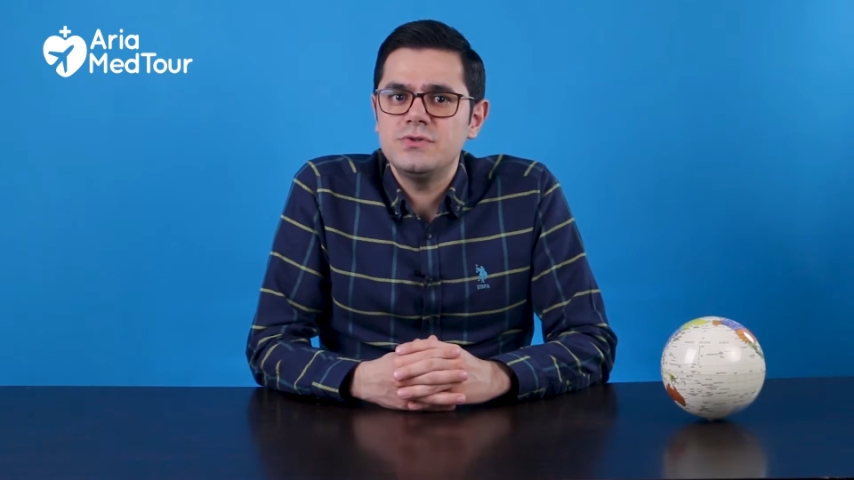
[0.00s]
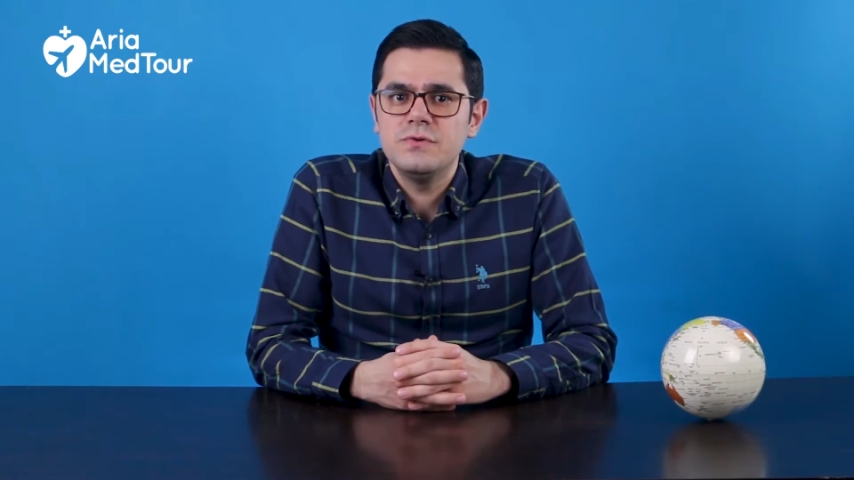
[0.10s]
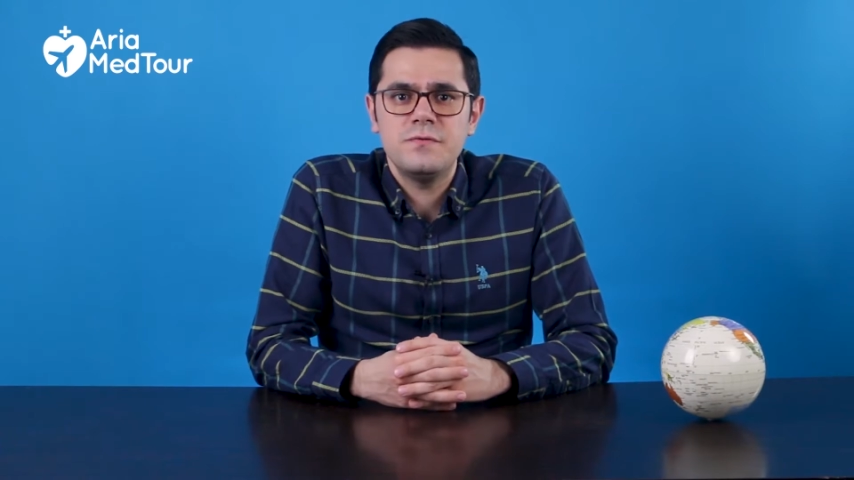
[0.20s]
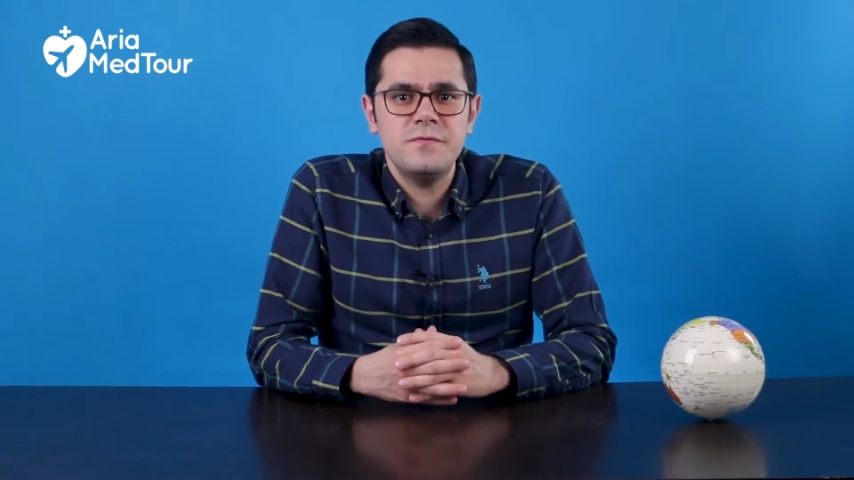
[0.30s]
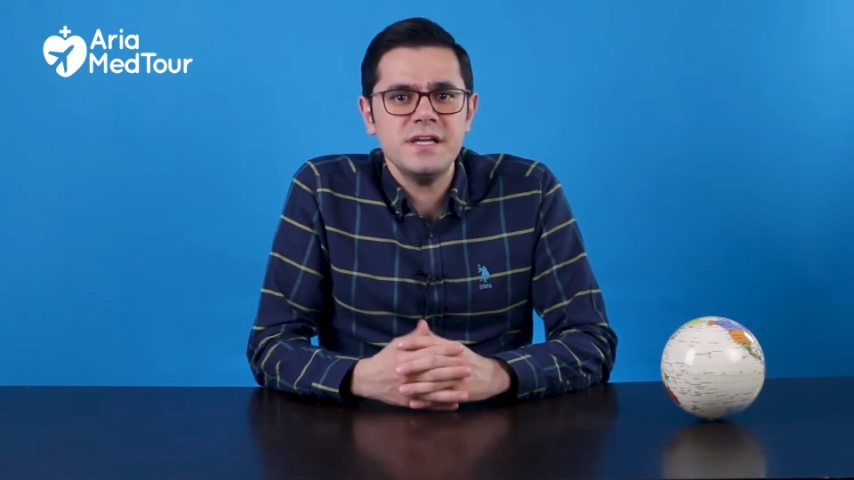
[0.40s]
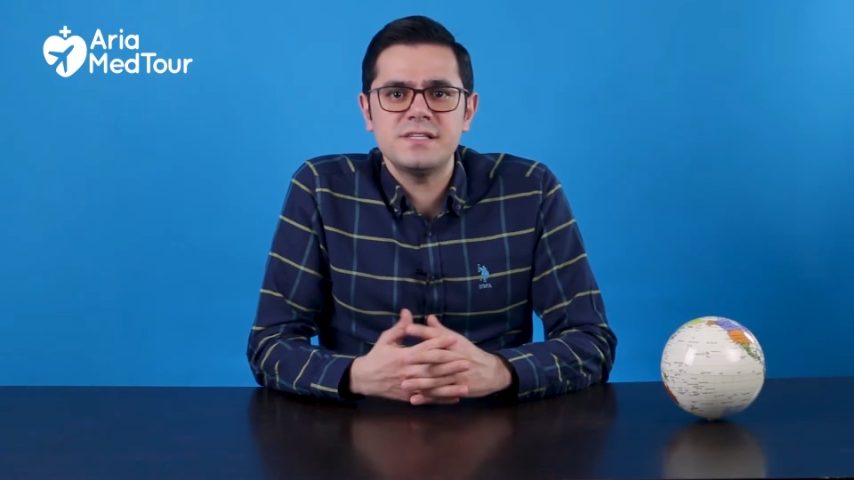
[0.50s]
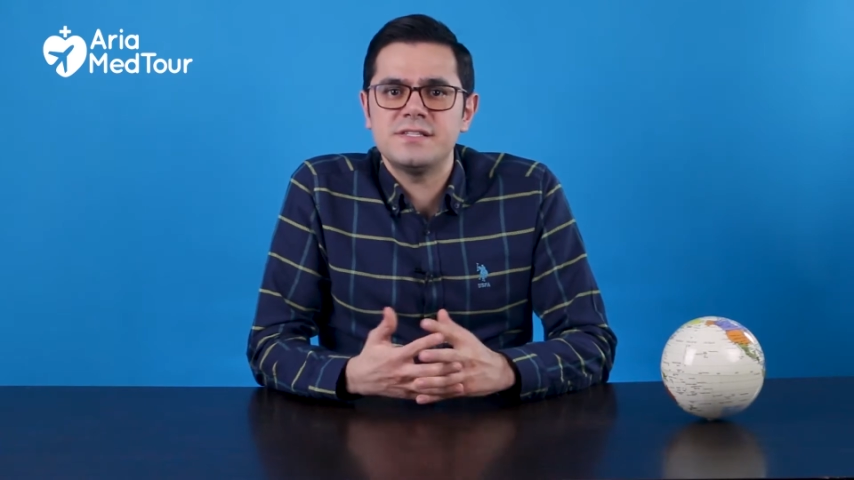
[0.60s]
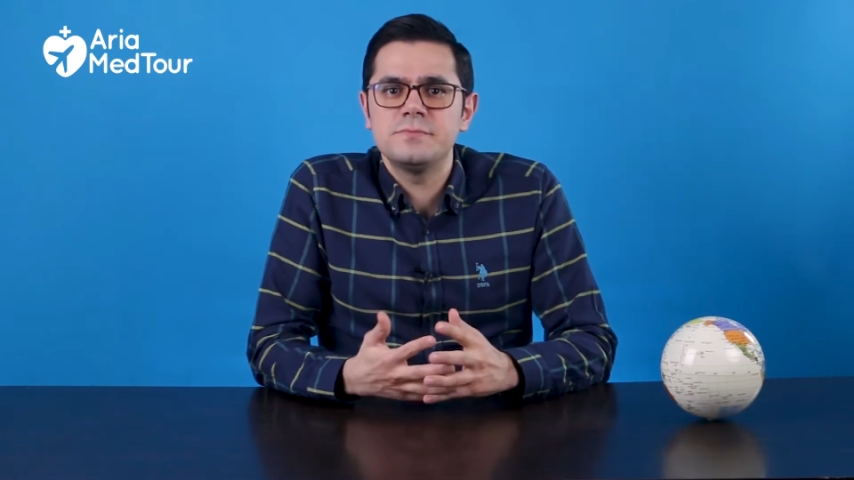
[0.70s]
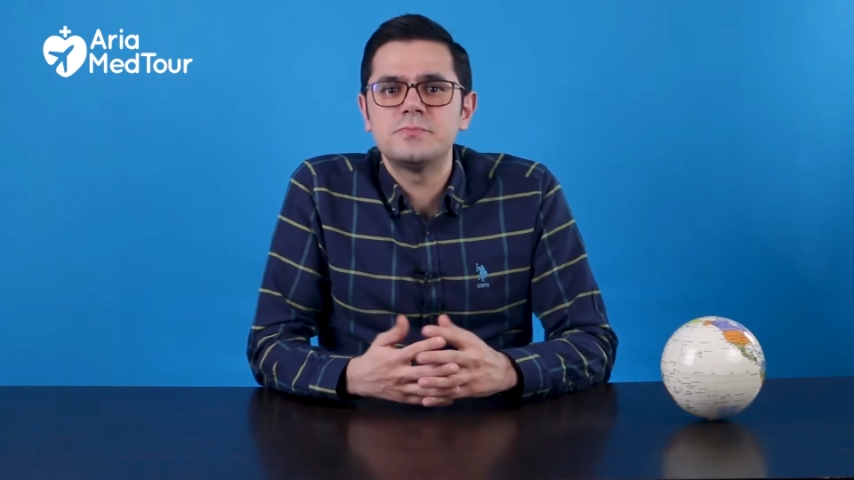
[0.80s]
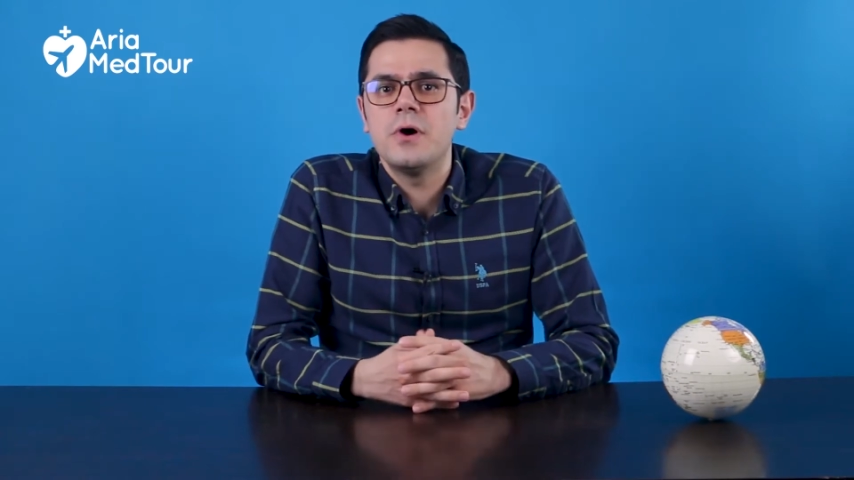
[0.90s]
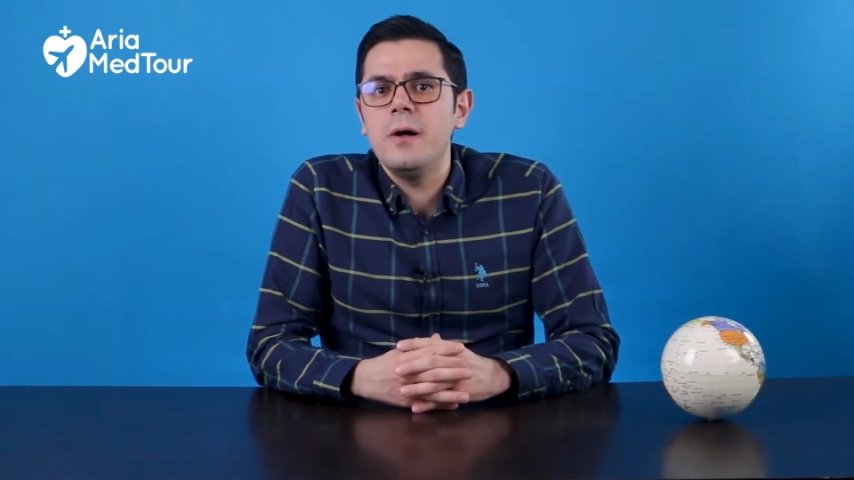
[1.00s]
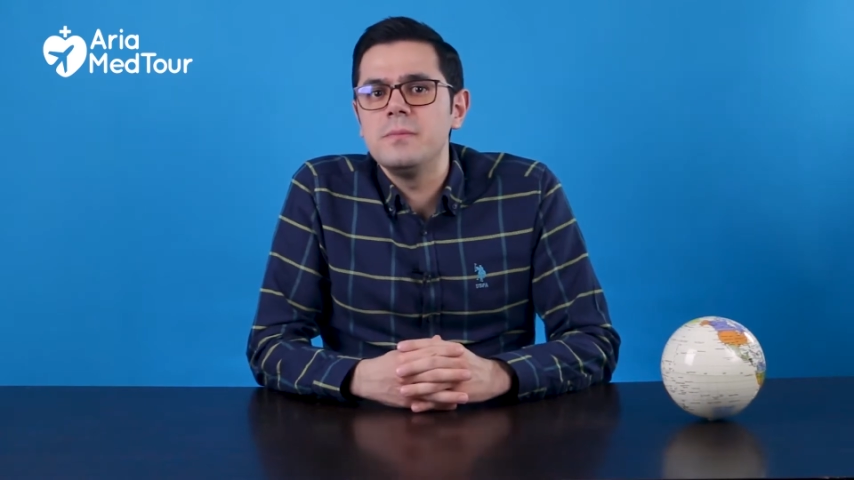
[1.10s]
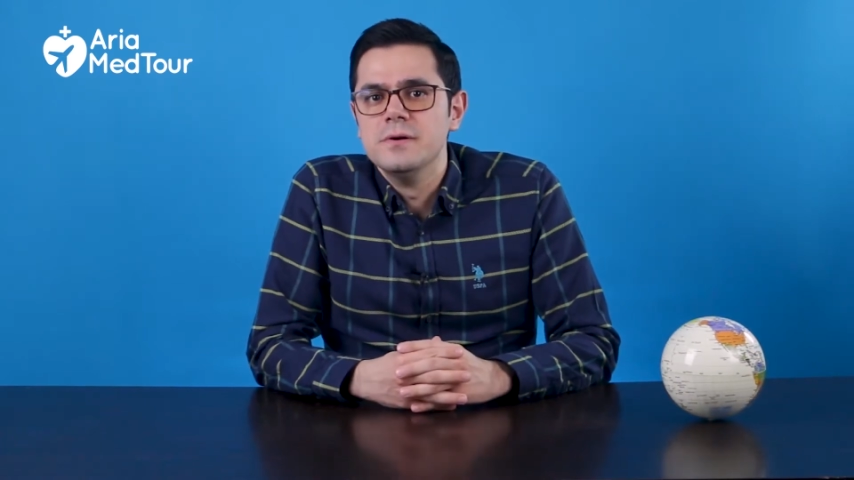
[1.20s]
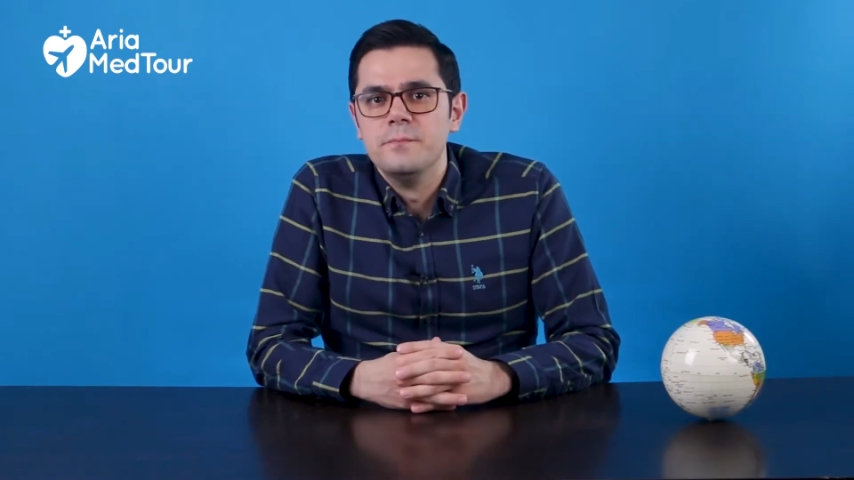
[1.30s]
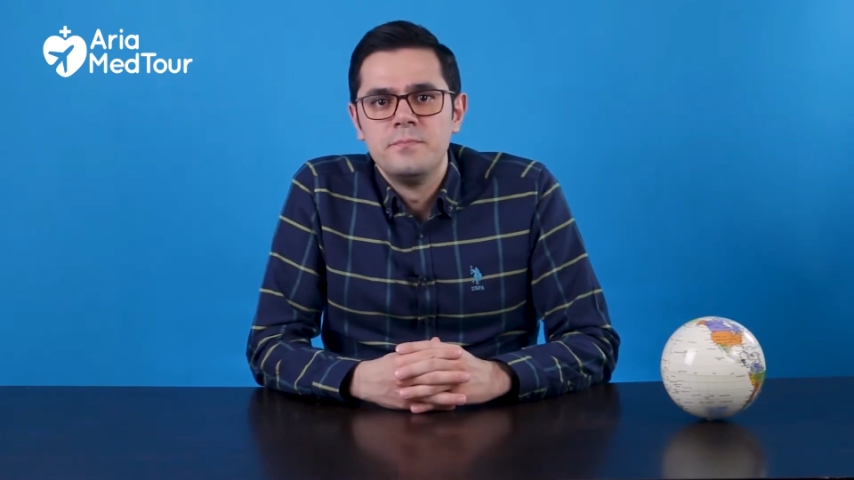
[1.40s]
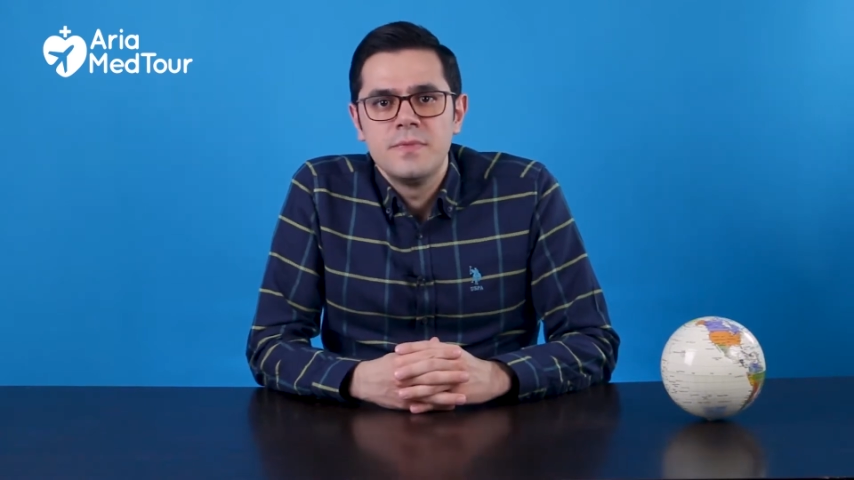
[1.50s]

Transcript: to fix the problem.